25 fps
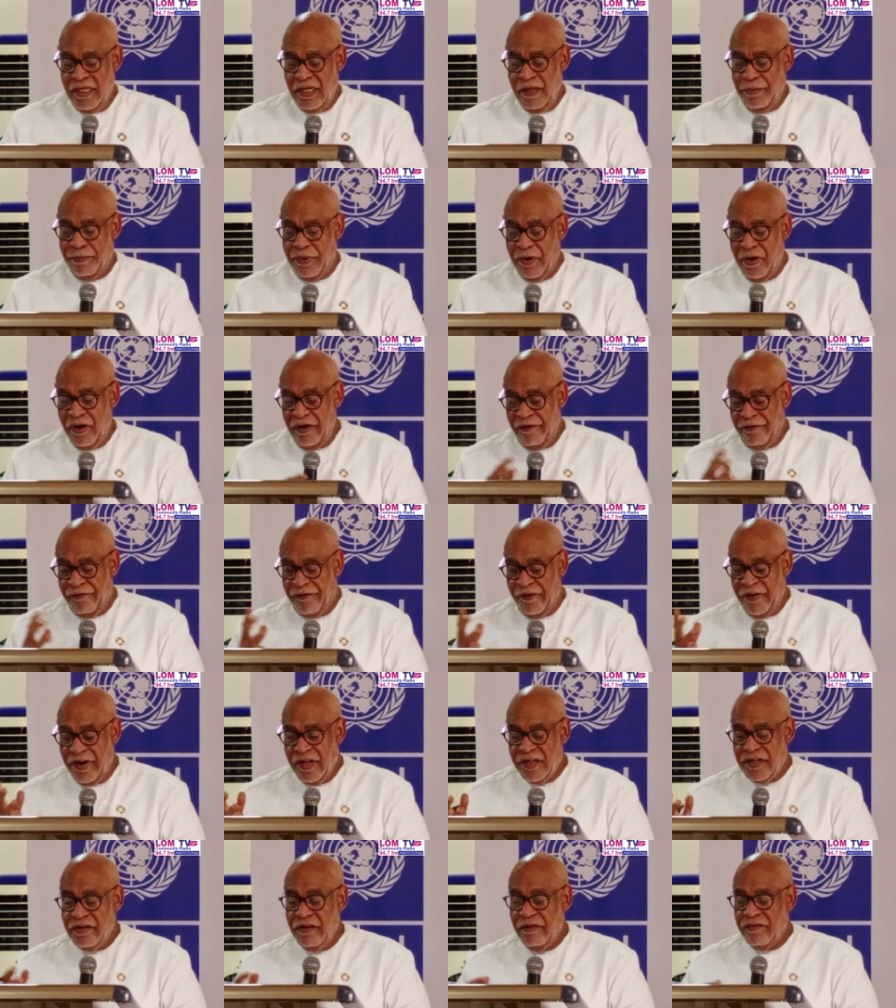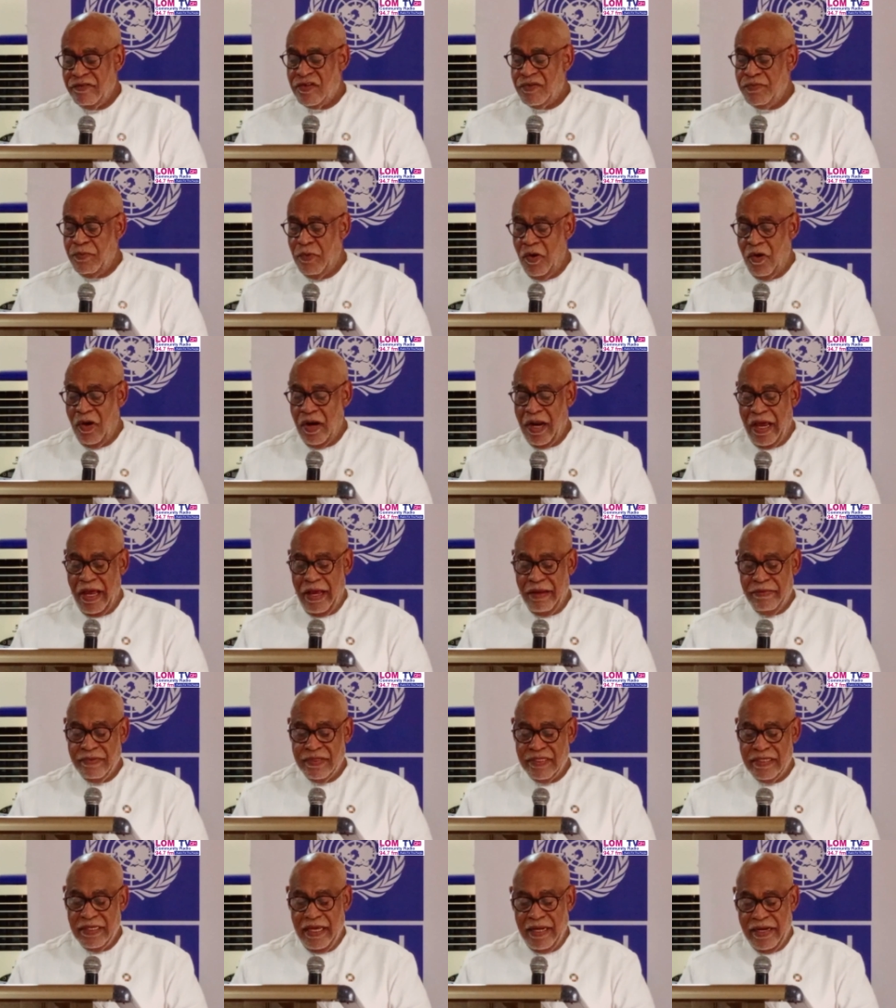the proliferation of small
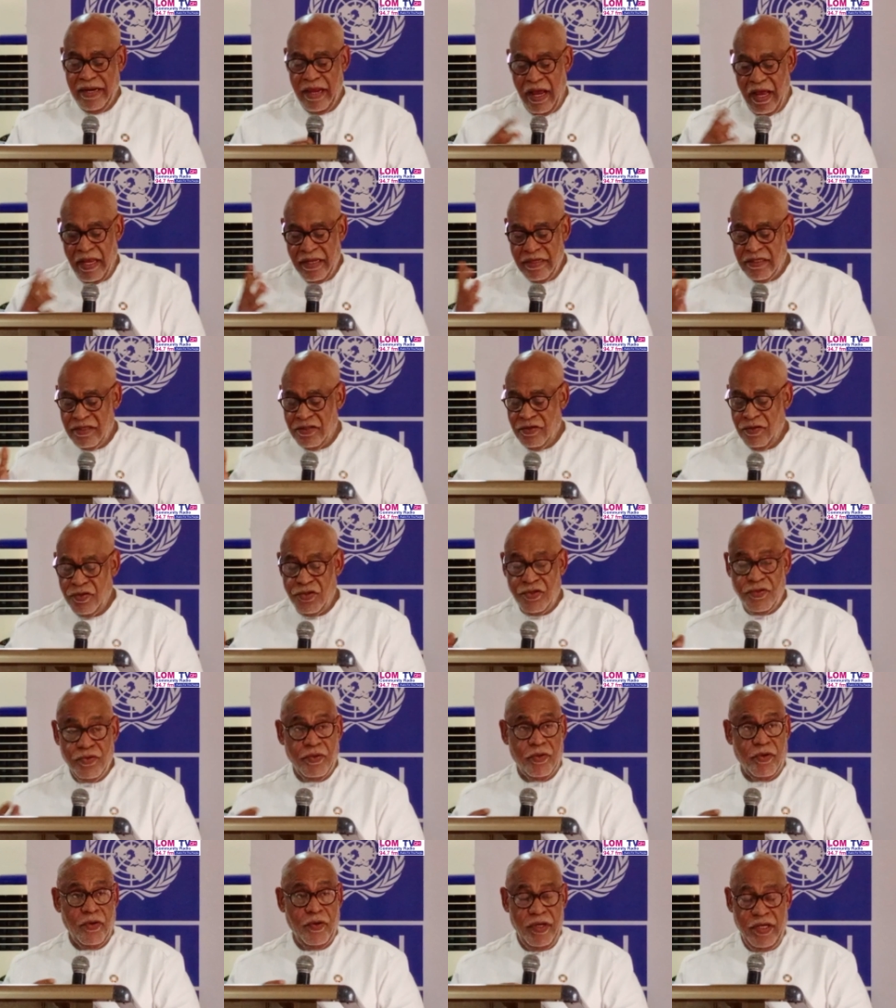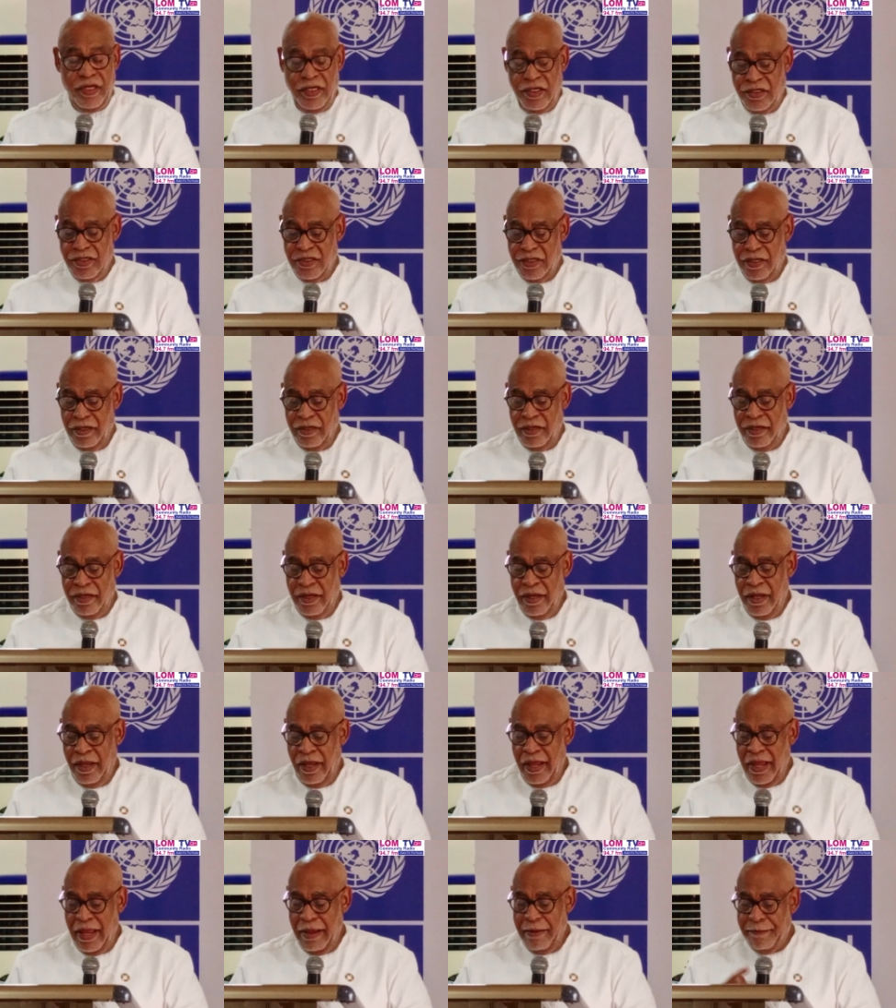arms, enhance social
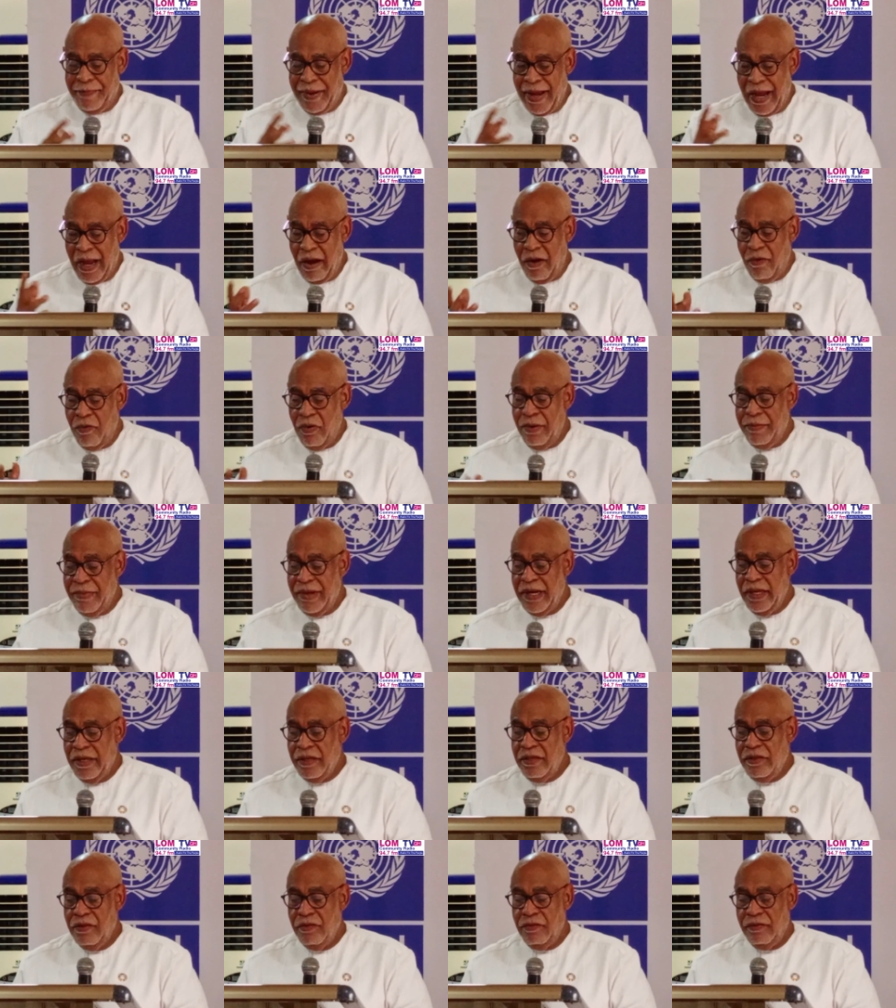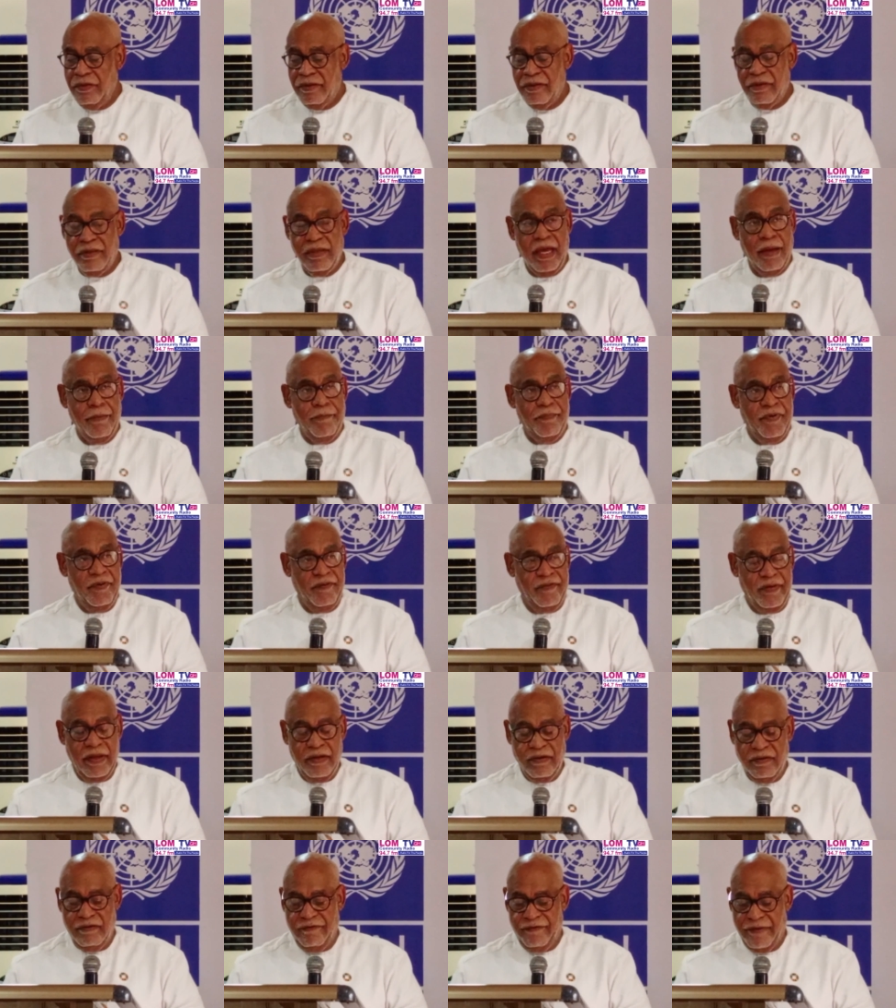cohesion, empower women and youth, and
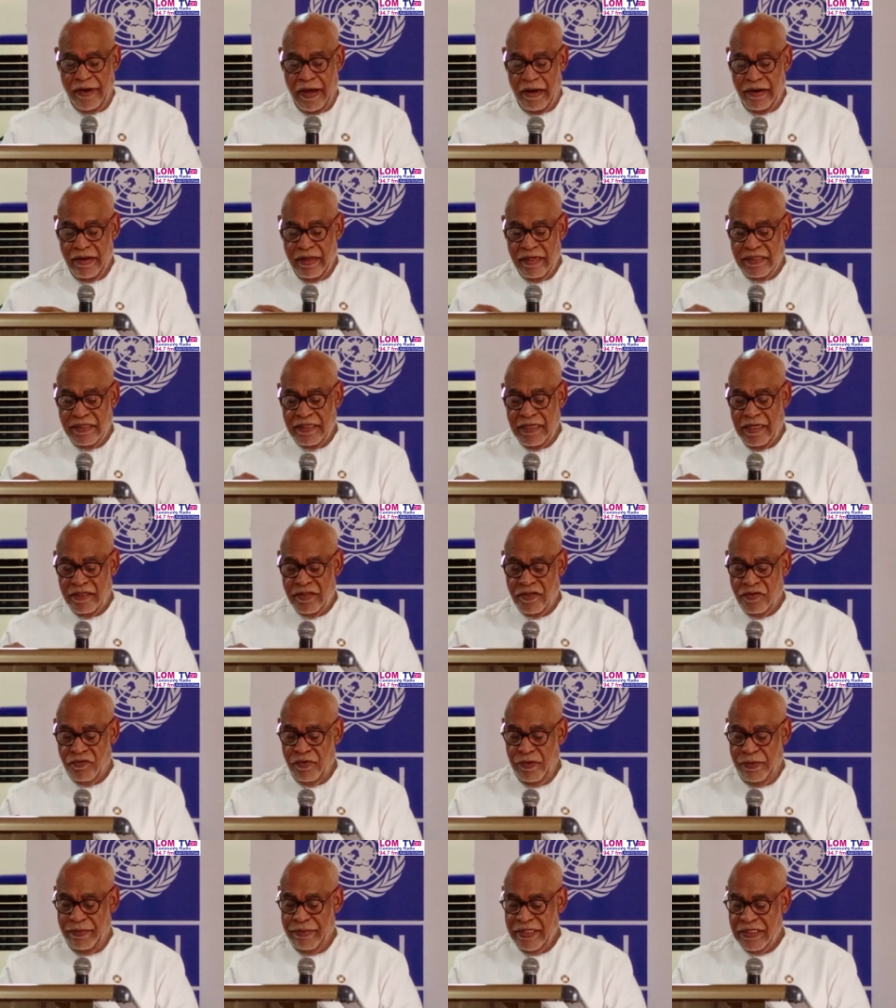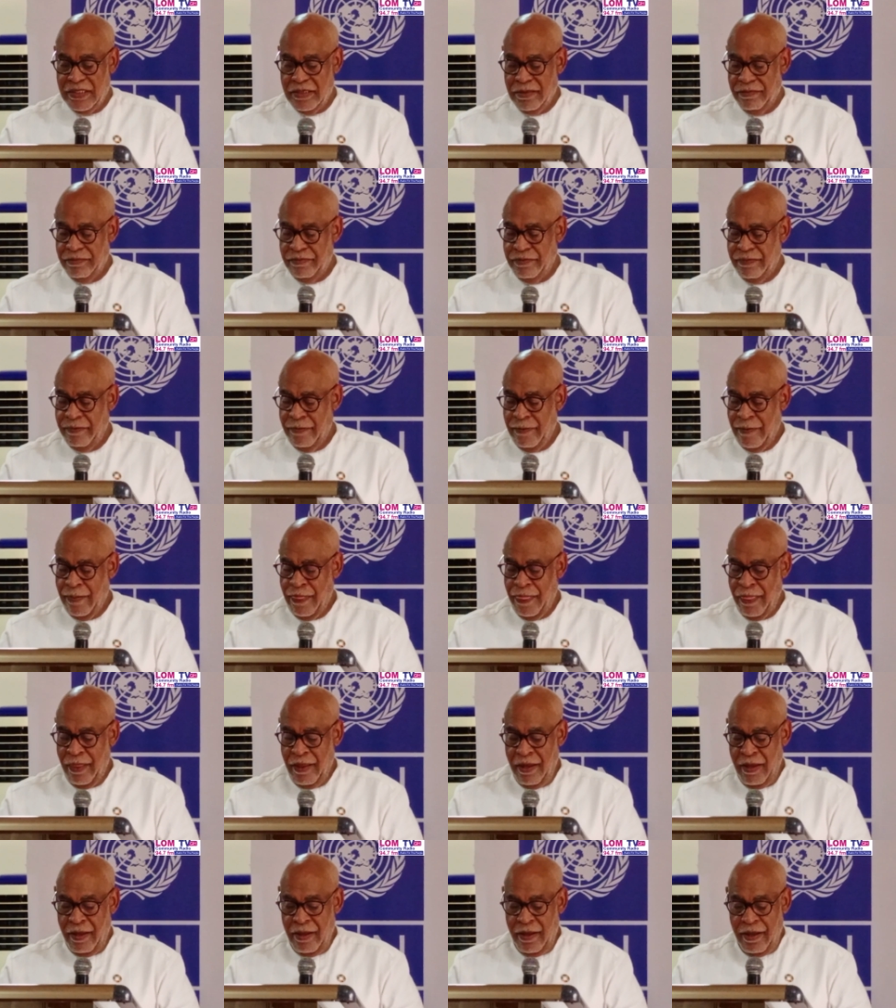prevent violent extremism.
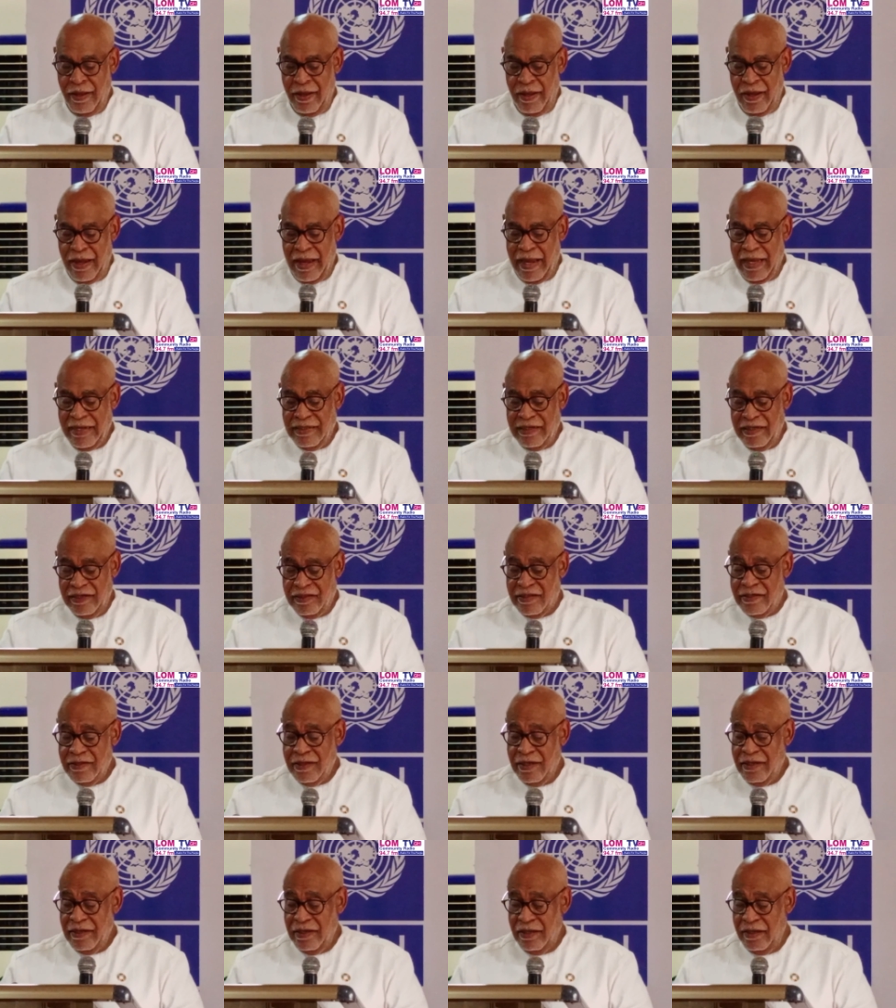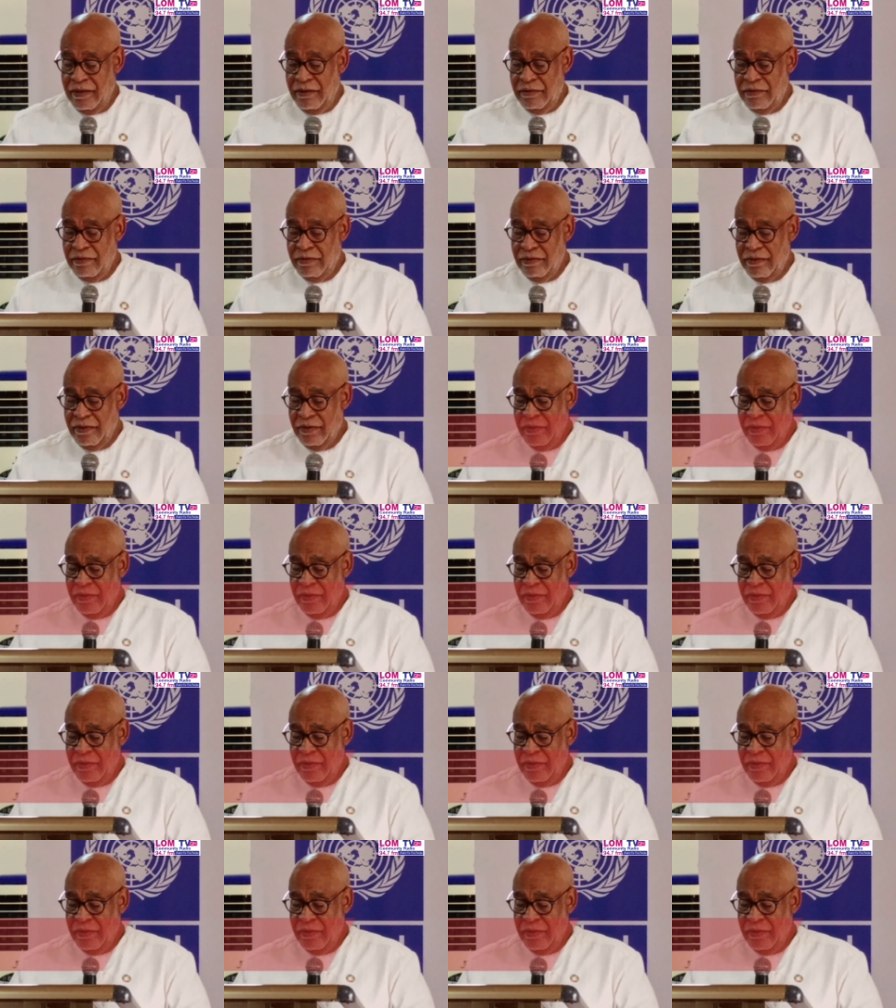Additionally,